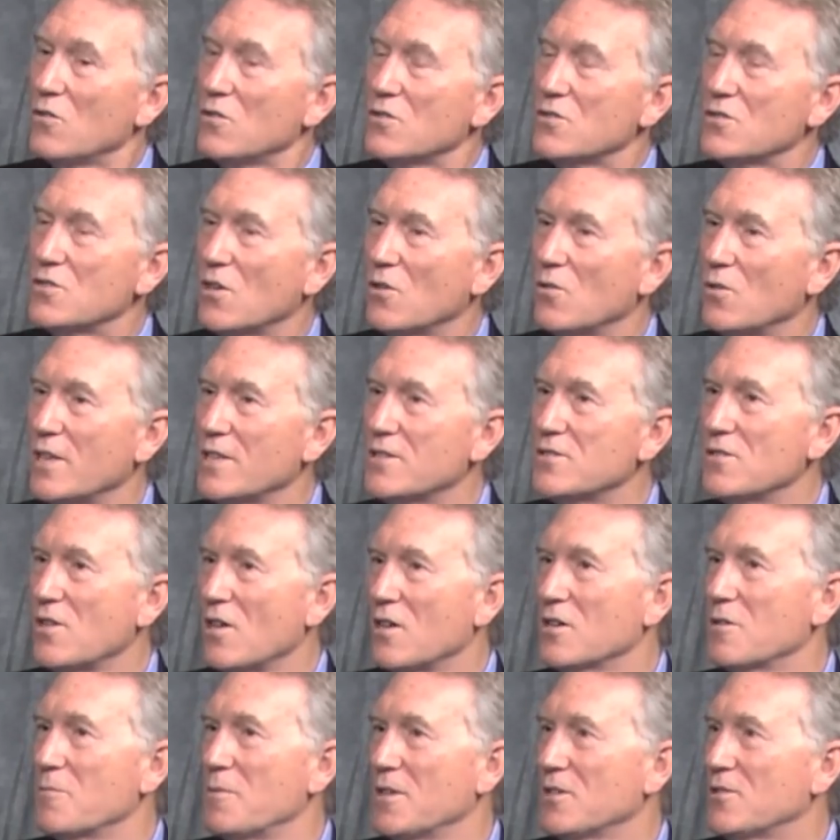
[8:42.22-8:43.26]
So let's
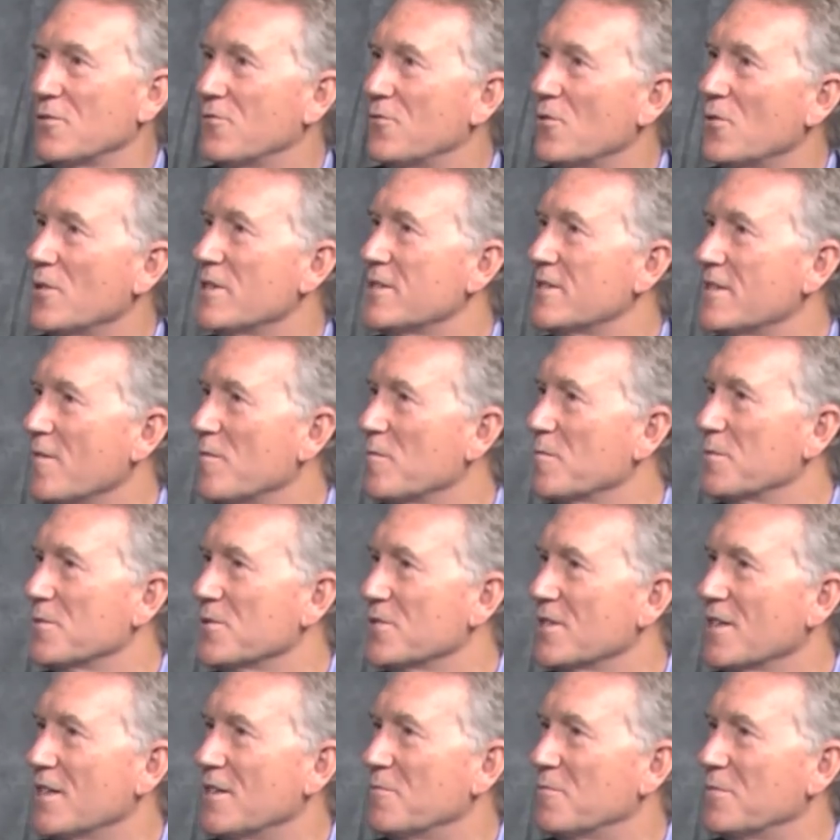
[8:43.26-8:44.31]
talk about the 47
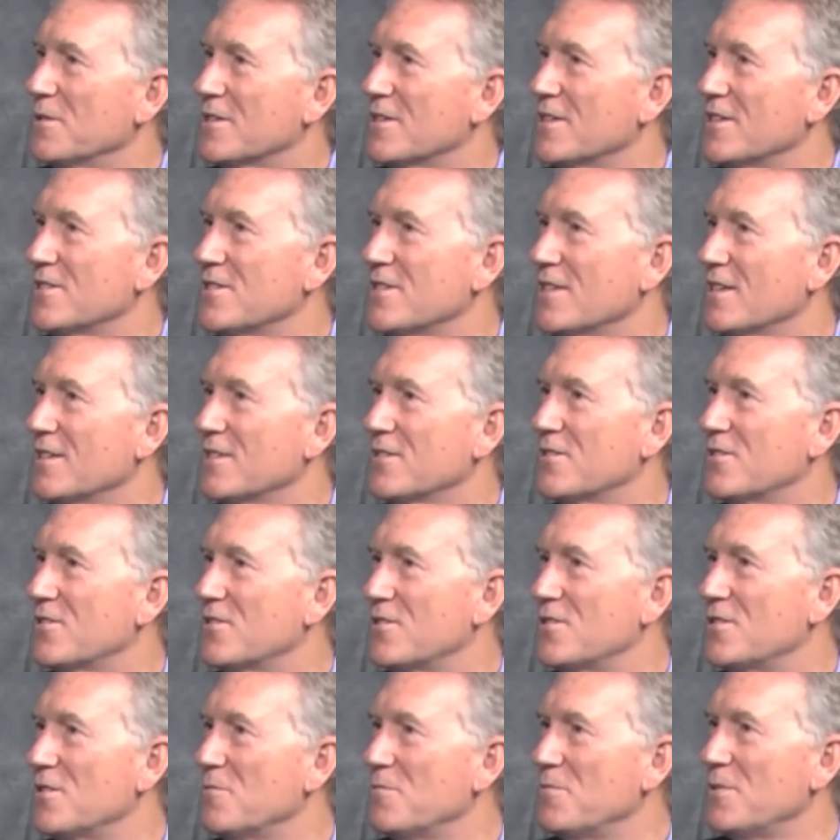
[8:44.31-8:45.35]
percent because
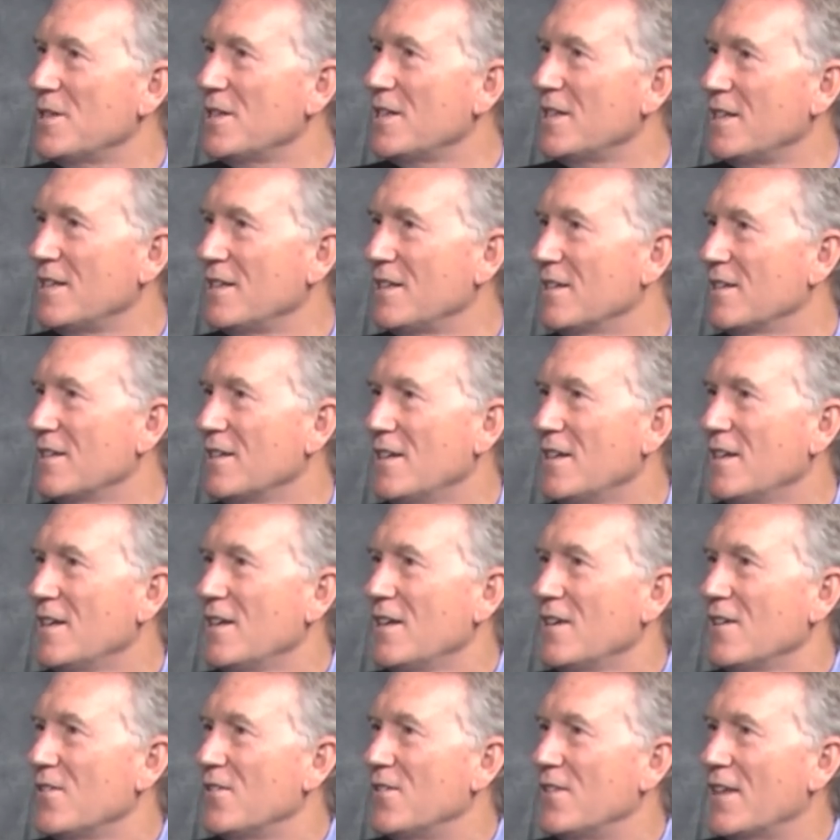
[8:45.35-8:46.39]
to me
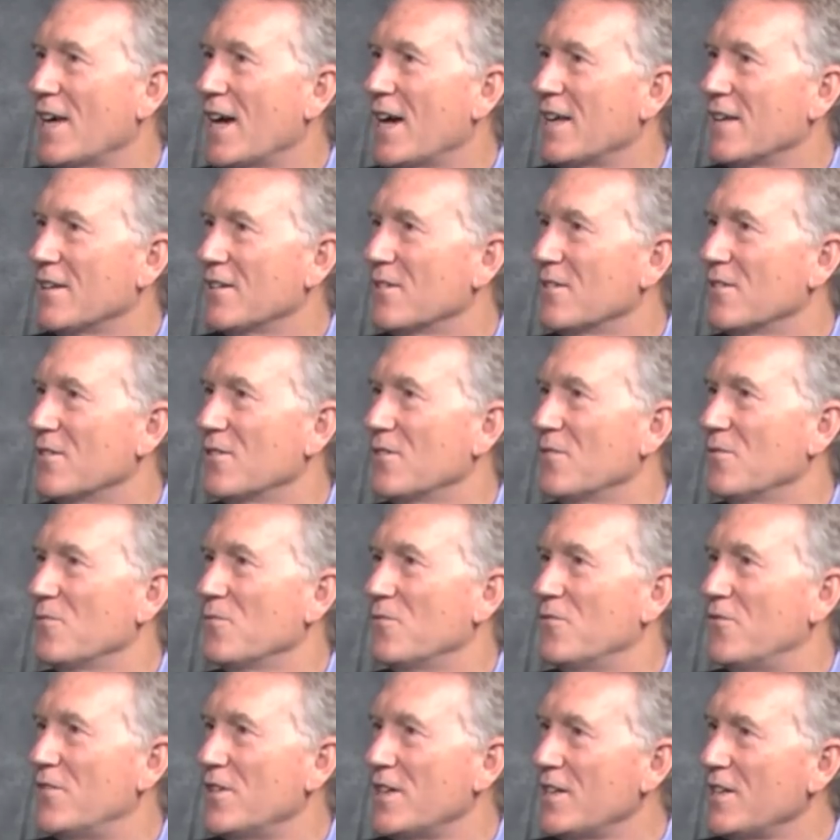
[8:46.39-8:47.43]
that
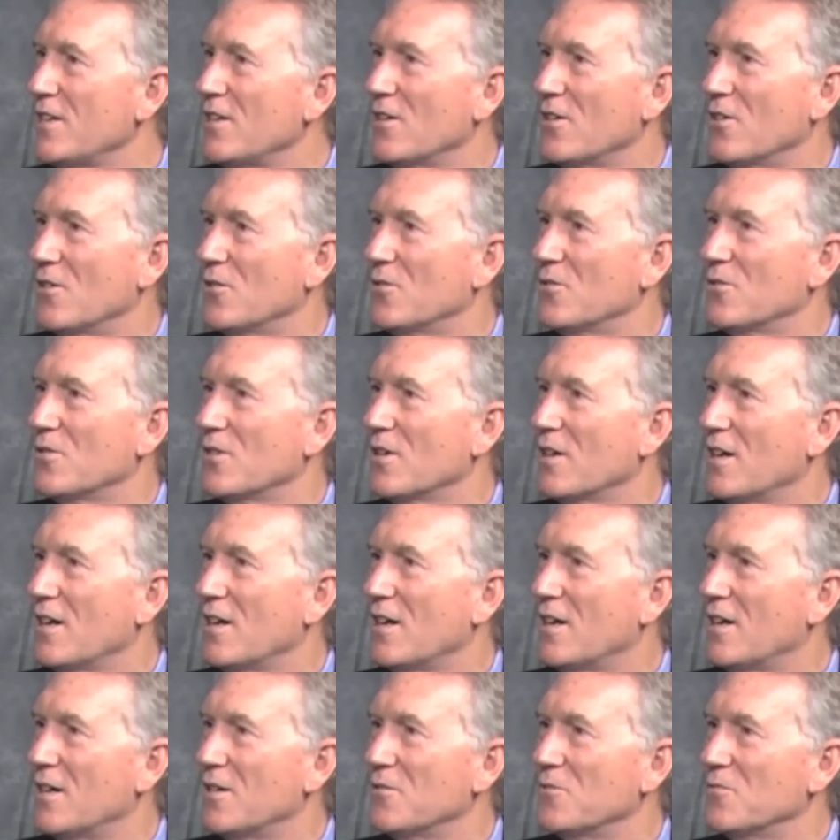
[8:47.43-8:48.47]
video
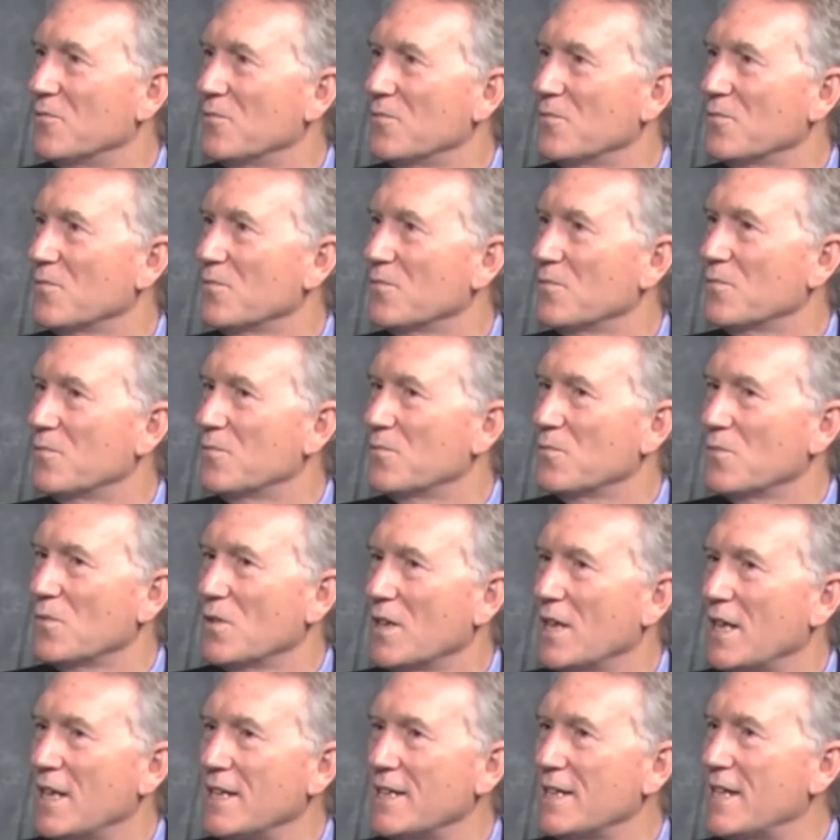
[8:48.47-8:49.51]
um,
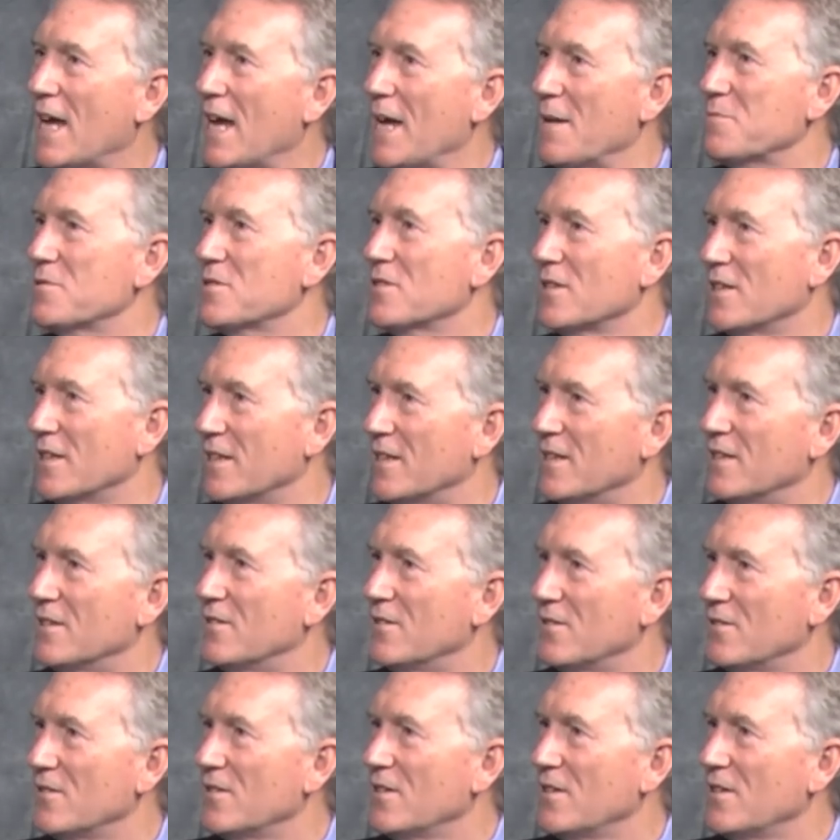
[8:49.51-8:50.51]
encapsulated